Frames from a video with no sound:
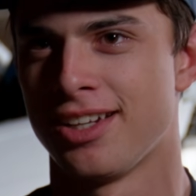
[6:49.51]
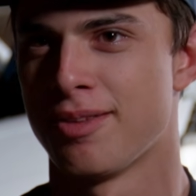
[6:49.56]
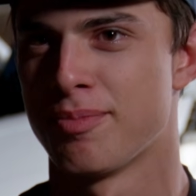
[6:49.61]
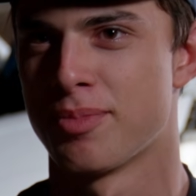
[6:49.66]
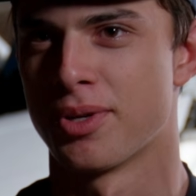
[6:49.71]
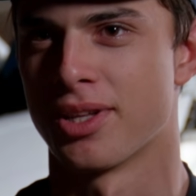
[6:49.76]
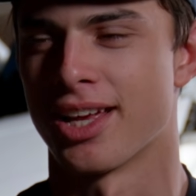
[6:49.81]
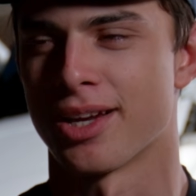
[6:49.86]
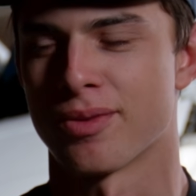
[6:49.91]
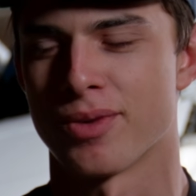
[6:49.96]

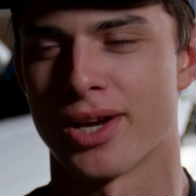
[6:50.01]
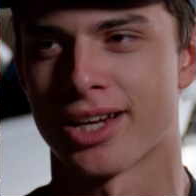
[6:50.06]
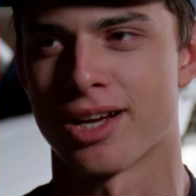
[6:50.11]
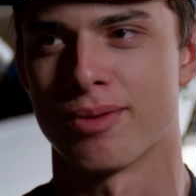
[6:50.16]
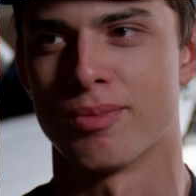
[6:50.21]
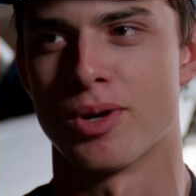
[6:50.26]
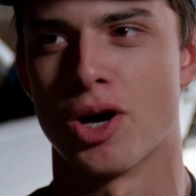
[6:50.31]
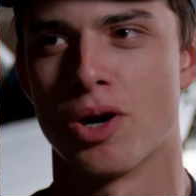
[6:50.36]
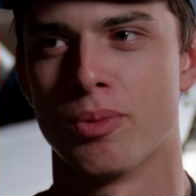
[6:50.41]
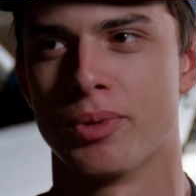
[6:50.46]
But like when I come
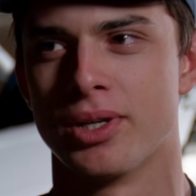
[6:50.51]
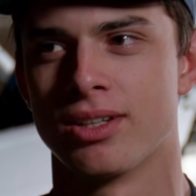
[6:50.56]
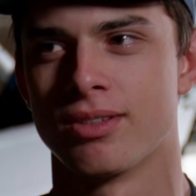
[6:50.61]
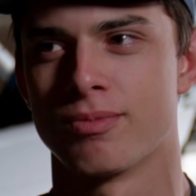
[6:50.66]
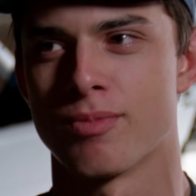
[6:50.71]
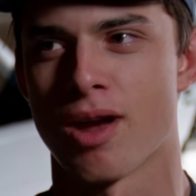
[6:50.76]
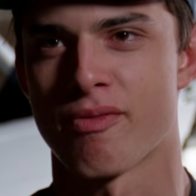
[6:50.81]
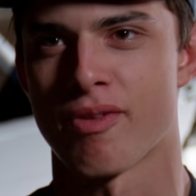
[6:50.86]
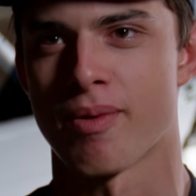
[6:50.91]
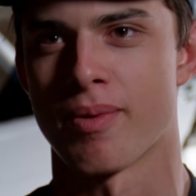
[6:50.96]
home and
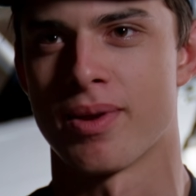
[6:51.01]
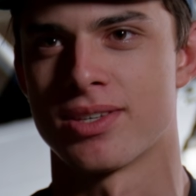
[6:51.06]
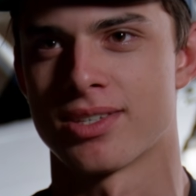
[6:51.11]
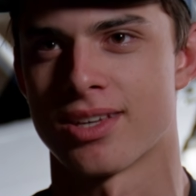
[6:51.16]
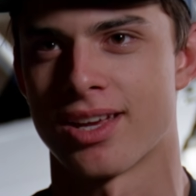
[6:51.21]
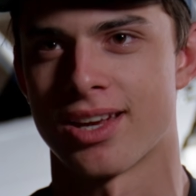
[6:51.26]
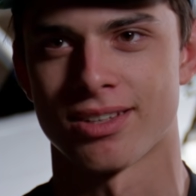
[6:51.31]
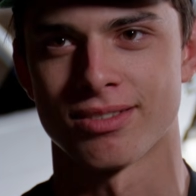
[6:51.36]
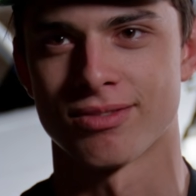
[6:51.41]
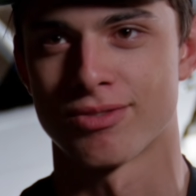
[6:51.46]
my family's
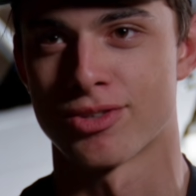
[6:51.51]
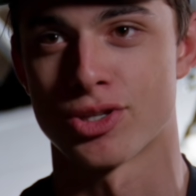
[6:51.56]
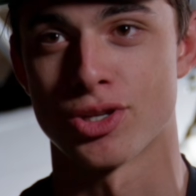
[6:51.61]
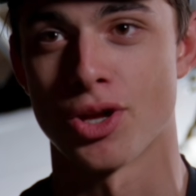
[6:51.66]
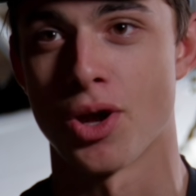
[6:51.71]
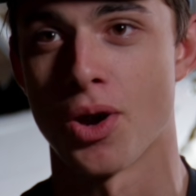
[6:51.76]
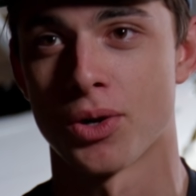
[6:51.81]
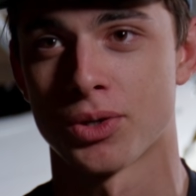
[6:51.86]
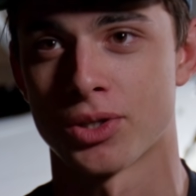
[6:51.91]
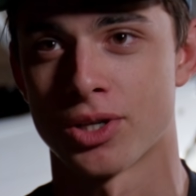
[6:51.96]
like
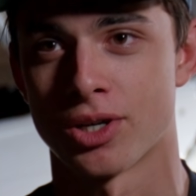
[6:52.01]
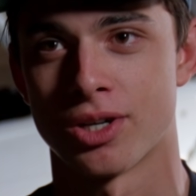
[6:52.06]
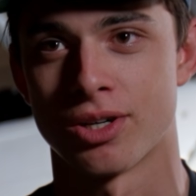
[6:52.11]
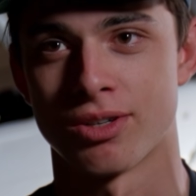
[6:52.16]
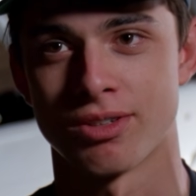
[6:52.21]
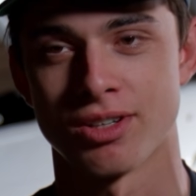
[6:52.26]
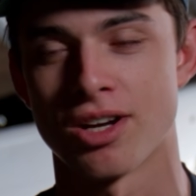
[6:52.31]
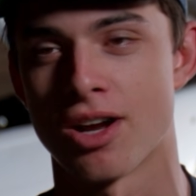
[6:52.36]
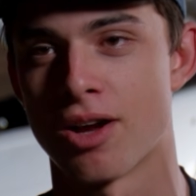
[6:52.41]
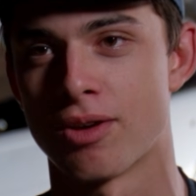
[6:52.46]
stoked, or
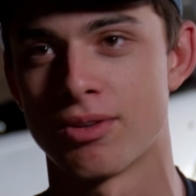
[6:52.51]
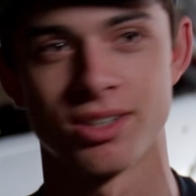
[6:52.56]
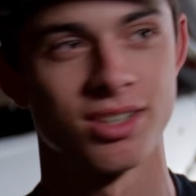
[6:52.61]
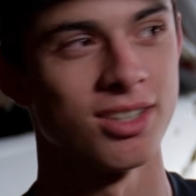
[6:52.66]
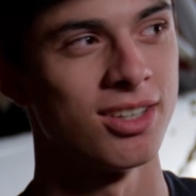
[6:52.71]
you know,